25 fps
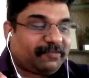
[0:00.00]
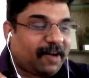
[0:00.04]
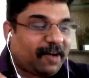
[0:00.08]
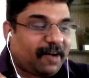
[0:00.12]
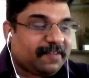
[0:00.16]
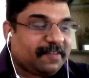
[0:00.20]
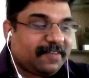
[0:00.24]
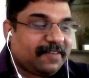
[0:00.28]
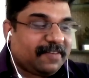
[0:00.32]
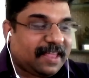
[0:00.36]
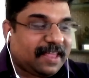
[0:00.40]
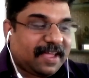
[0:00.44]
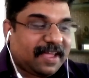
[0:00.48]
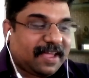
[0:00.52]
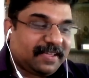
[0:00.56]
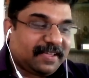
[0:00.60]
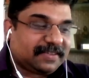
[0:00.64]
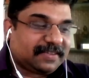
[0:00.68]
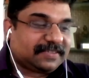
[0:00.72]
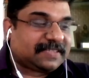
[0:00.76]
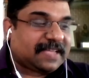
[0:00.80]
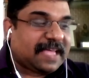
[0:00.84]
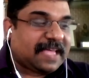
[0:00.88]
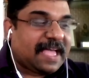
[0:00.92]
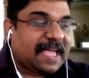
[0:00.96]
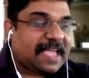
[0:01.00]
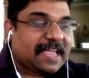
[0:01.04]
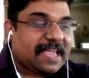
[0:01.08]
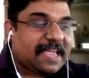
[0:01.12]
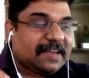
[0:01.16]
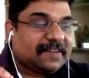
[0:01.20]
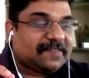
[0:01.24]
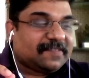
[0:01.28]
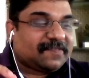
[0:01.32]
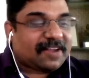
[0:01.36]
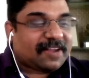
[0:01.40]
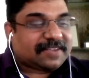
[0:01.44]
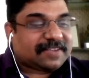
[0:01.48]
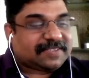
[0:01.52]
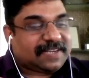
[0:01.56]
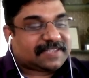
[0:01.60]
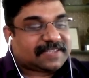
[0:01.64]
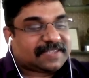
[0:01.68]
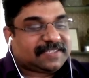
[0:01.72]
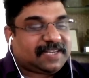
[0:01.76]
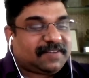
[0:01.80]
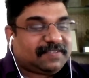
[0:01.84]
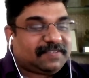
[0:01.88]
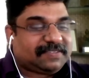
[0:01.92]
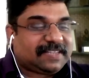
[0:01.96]
5 areas is
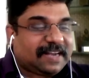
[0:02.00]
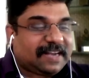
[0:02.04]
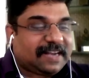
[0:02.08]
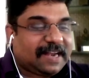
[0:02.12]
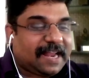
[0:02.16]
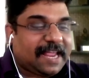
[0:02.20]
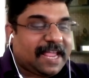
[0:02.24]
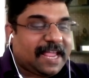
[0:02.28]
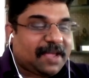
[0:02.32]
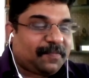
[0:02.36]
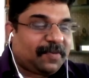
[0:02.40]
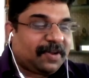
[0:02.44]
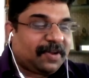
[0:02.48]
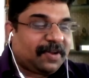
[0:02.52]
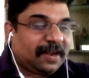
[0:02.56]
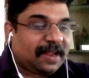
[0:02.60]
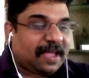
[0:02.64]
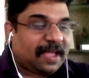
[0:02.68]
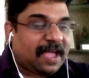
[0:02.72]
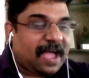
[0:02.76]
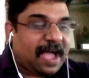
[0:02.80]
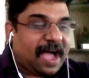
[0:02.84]
infrastructure is reliable